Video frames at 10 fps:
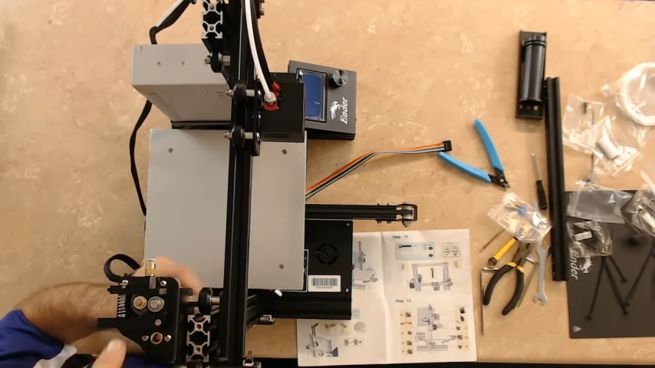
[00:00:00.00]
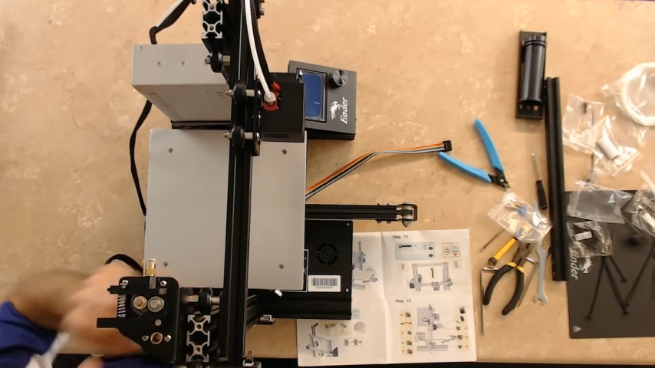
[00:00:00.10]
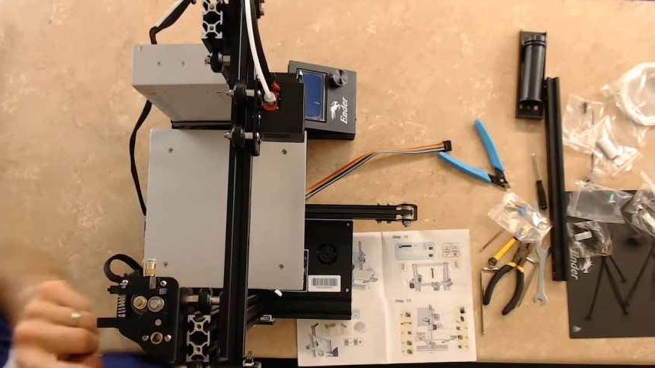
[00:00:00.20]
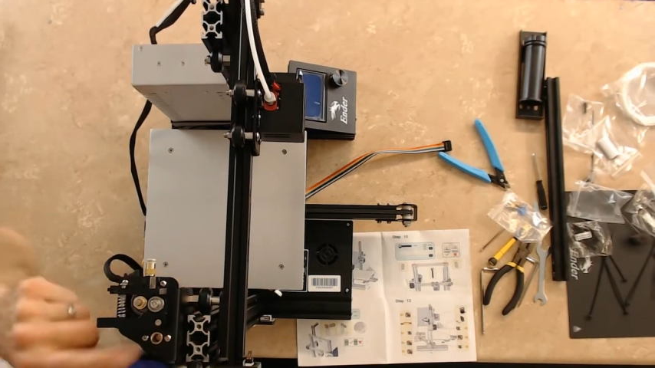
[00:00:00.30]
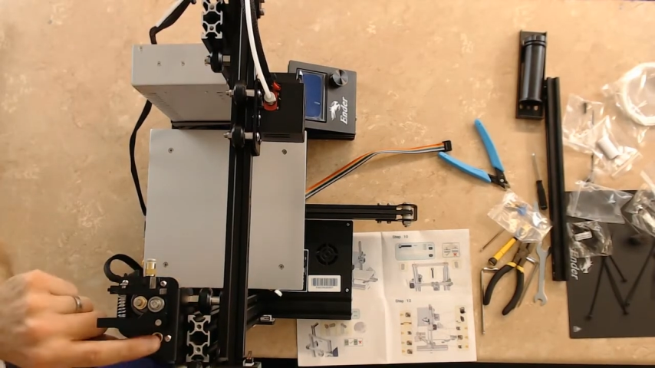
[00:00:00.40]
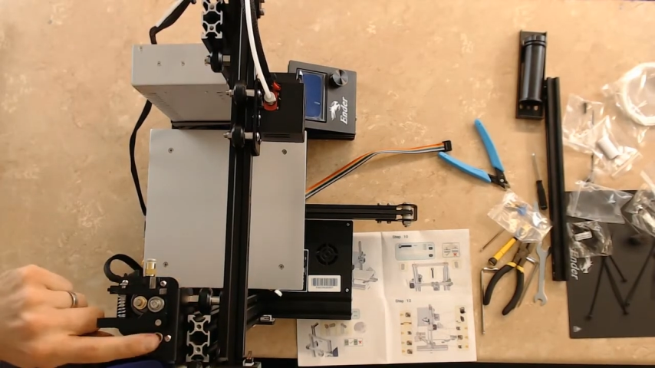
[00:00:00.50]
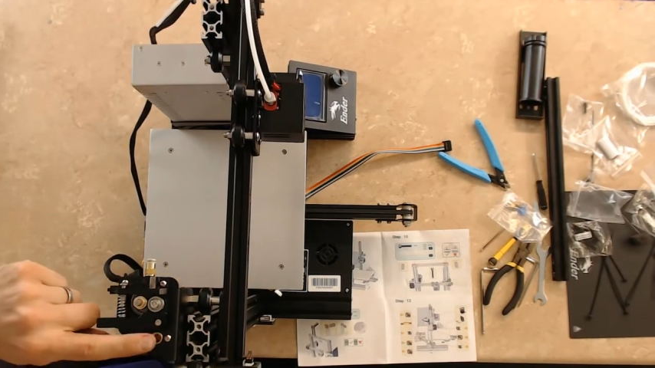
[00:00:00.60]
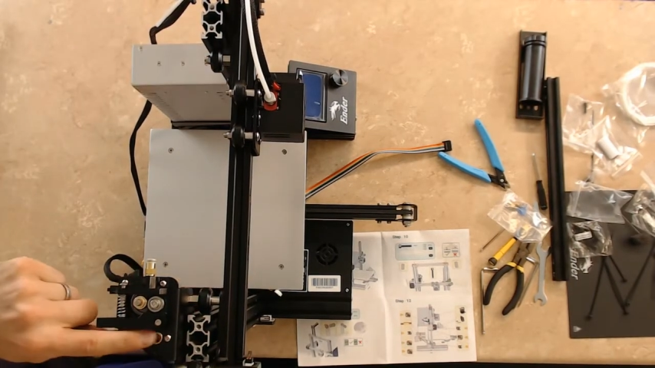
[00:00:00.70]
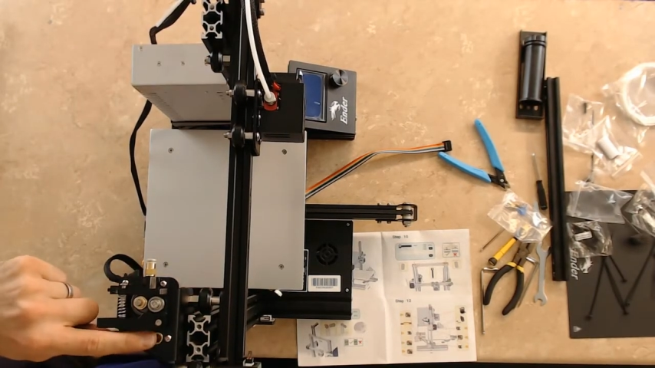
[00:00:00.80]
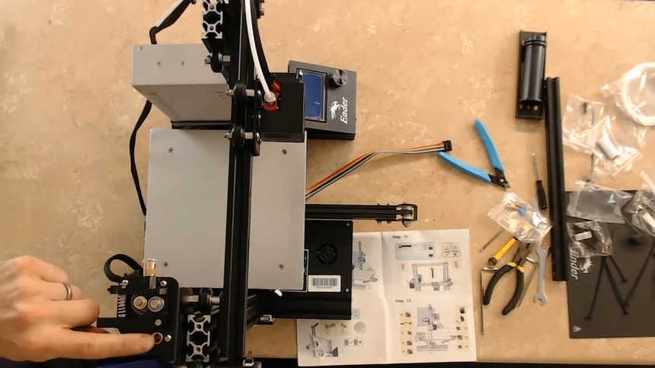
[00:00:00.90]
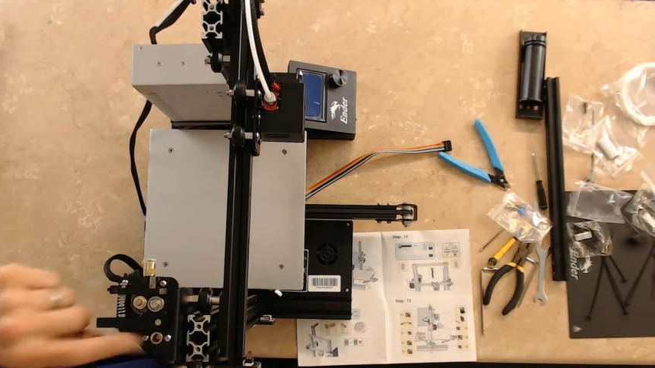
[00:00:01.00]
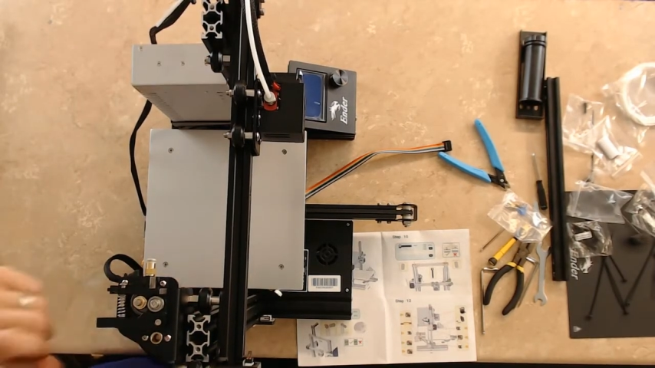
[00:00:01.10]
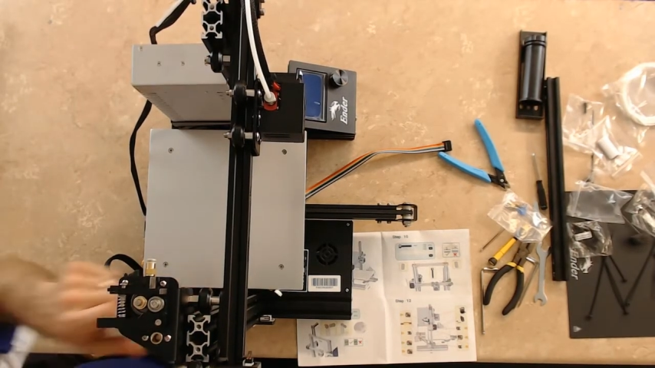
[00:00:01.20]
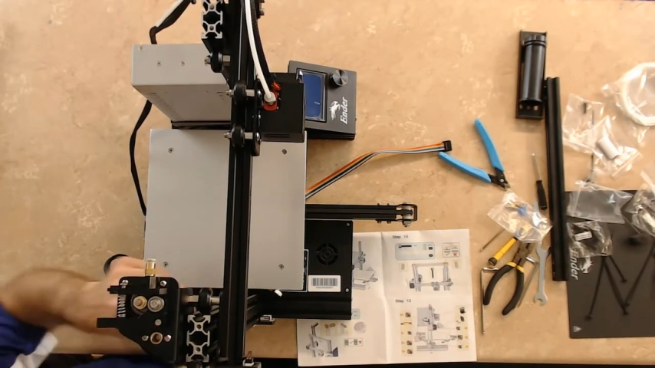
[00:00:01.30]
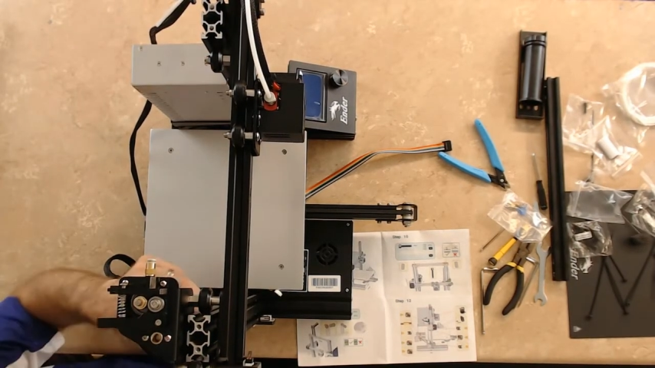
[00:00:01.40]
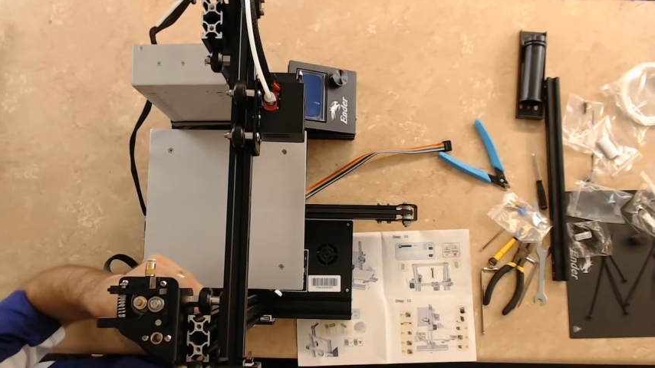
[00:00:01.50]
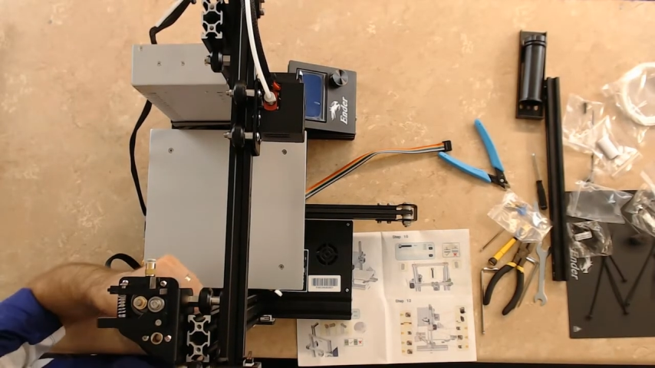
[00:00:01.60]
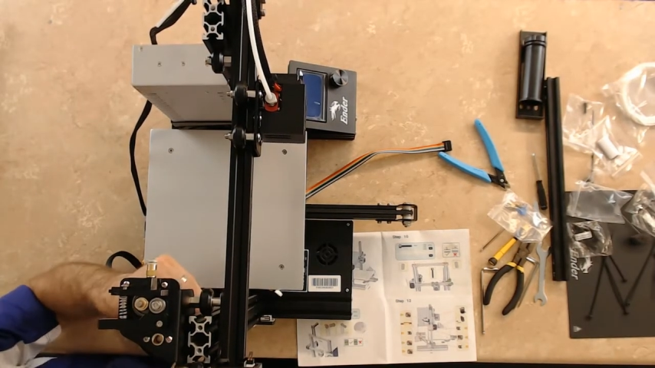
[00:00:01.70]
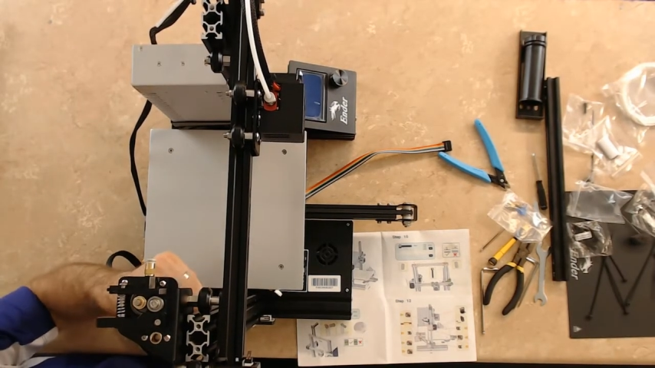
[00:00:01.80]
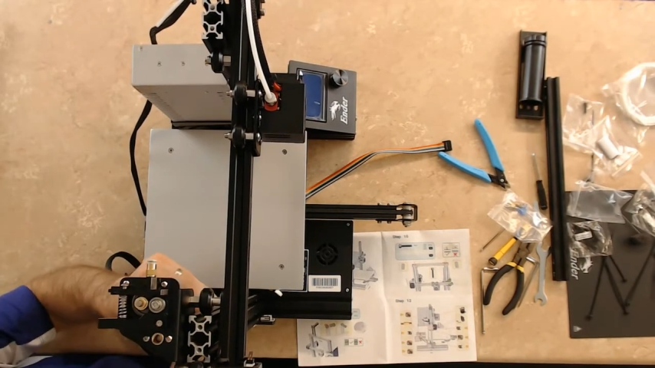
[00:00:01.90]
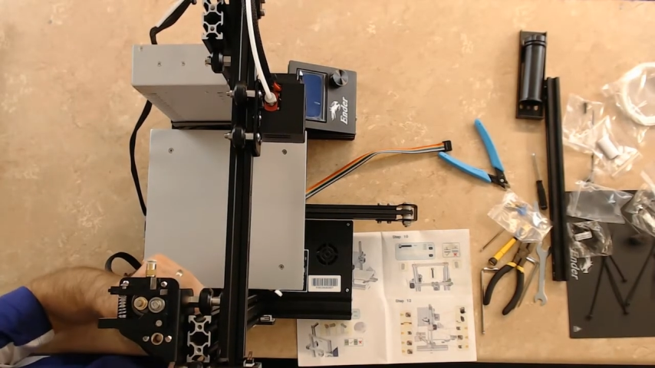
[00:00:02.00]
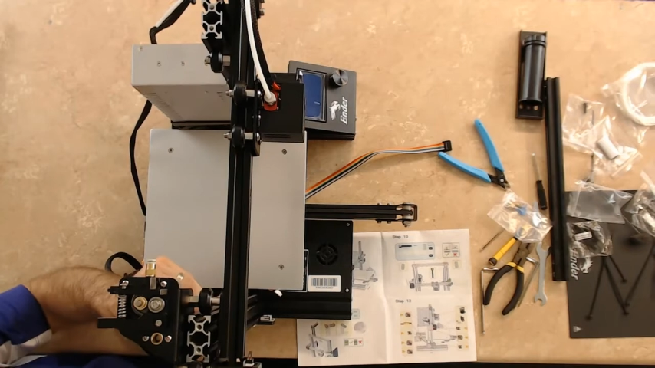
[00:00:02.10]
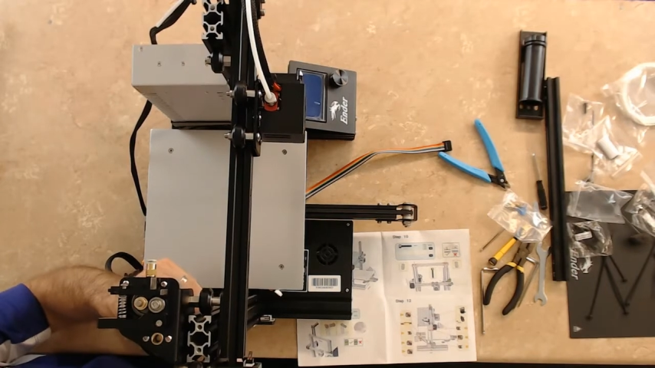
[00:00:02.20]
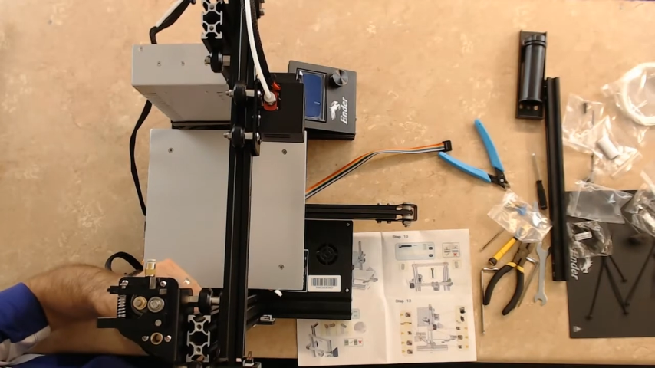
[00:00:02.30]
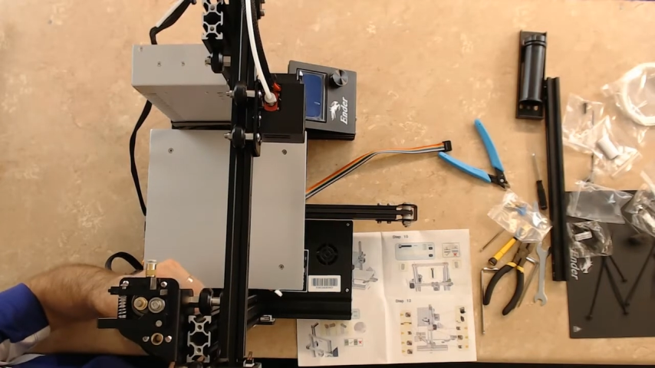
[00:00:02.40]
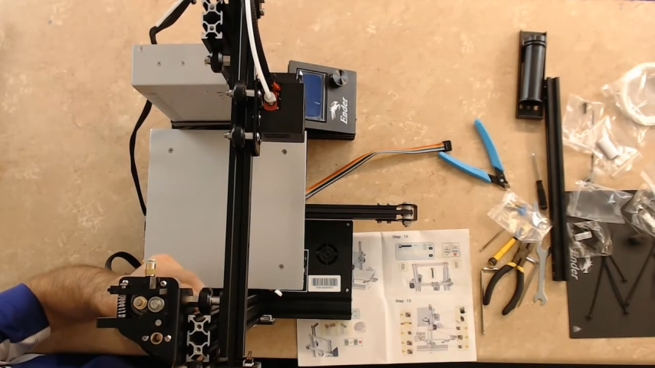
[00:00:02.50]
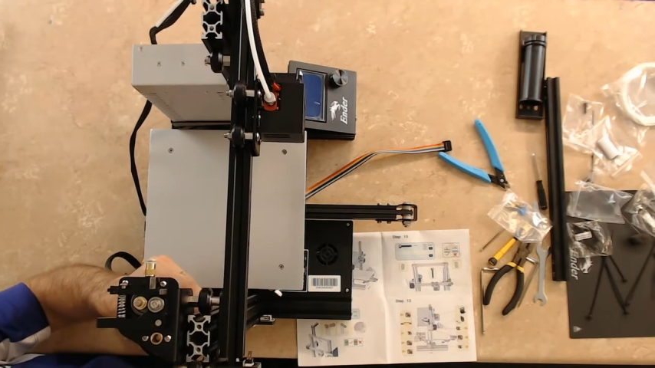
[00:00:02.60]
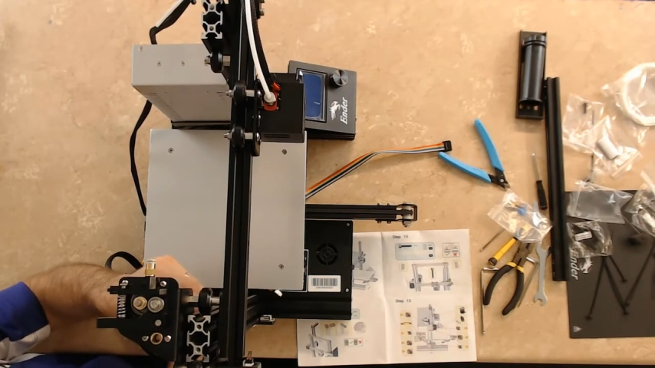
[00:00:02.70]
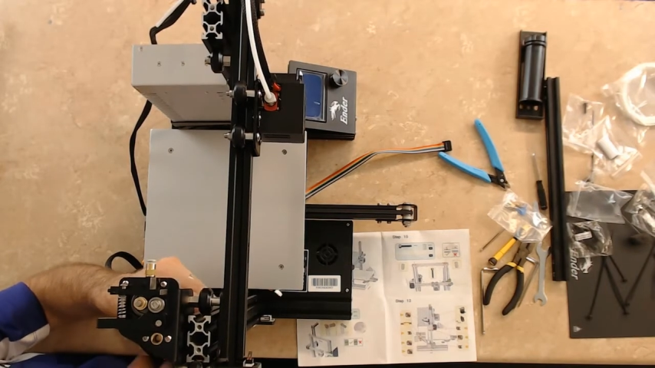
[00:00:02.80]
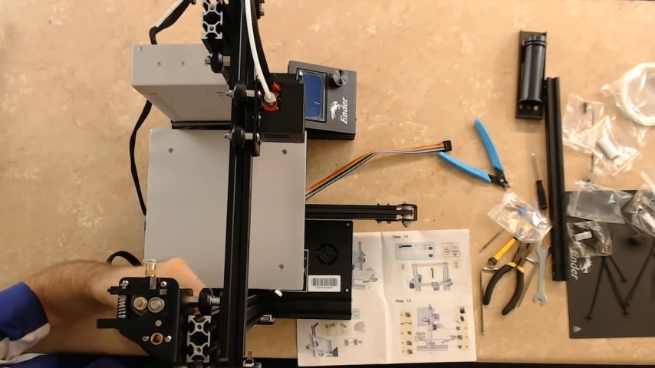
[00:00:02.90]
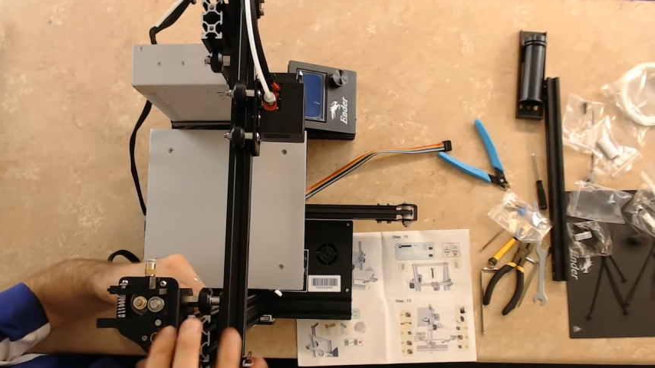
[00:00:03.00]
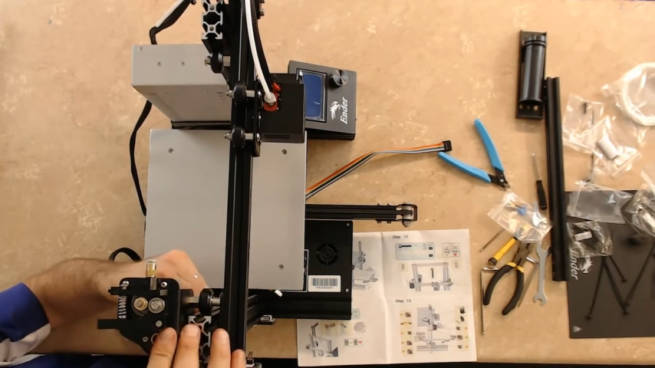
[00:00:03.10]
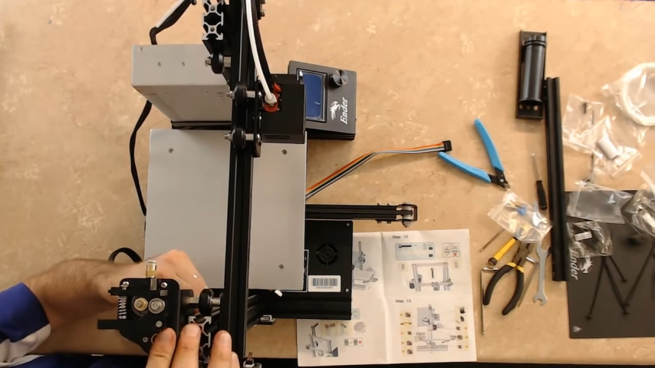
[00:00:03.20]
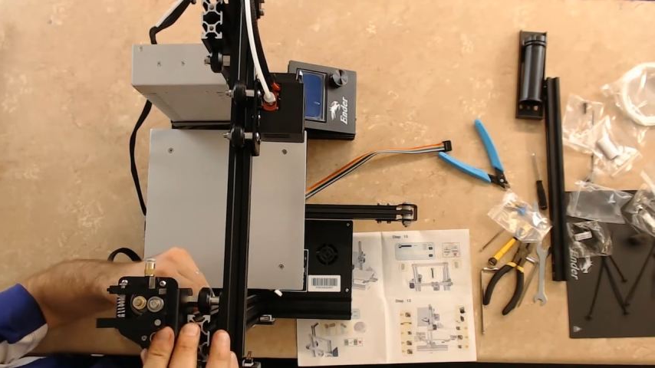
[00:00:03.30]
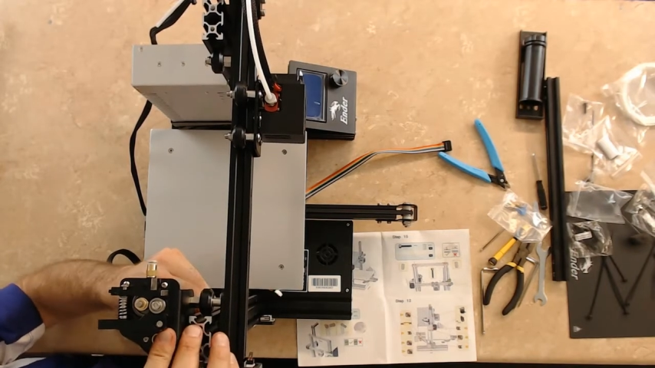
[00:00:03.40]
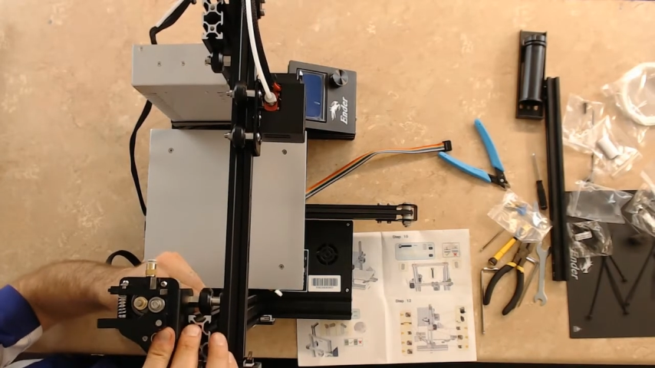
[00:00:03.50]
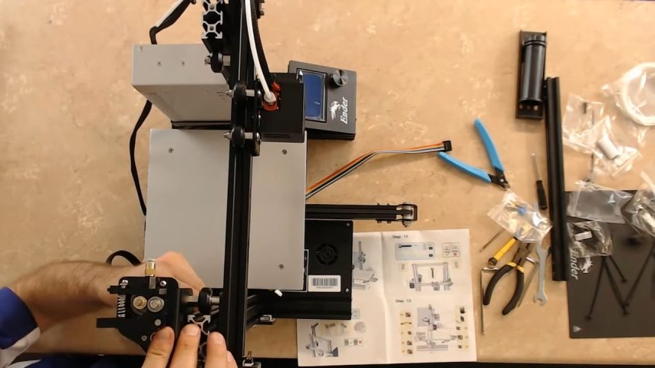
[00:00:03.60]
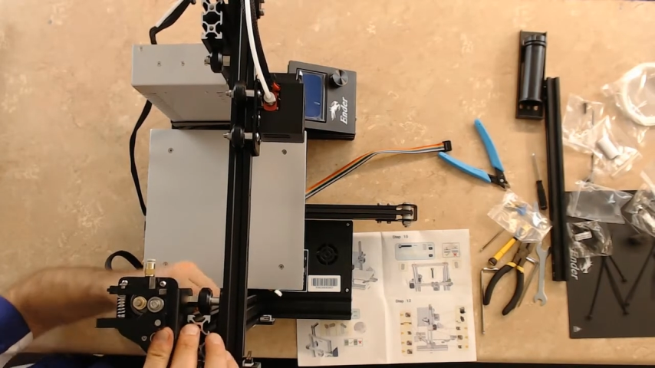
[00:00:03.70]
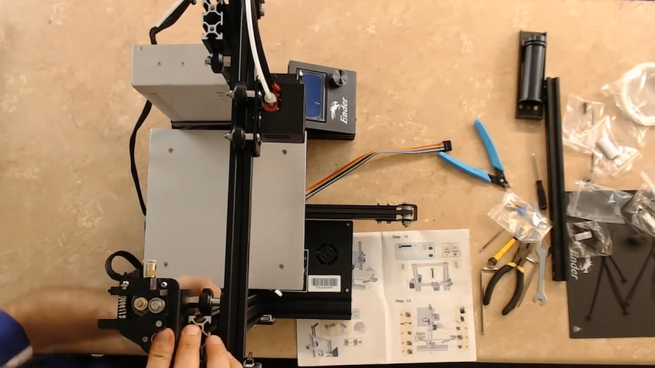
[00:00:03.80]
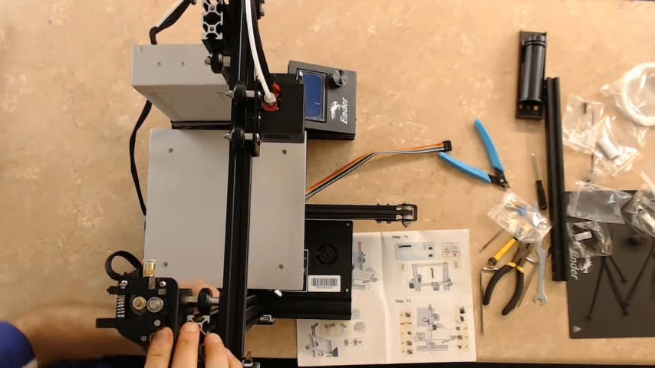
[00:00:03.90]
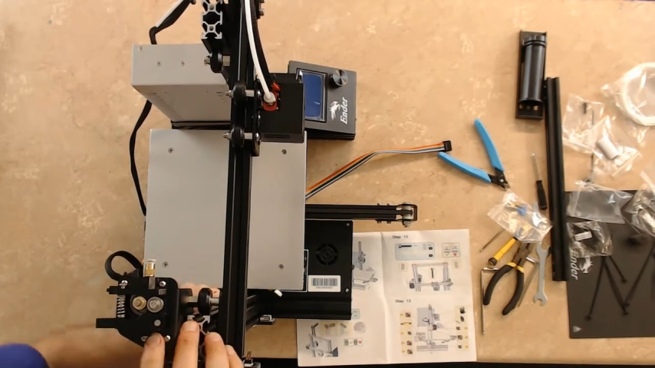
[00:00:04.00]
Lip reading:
[unreadable: no face in view]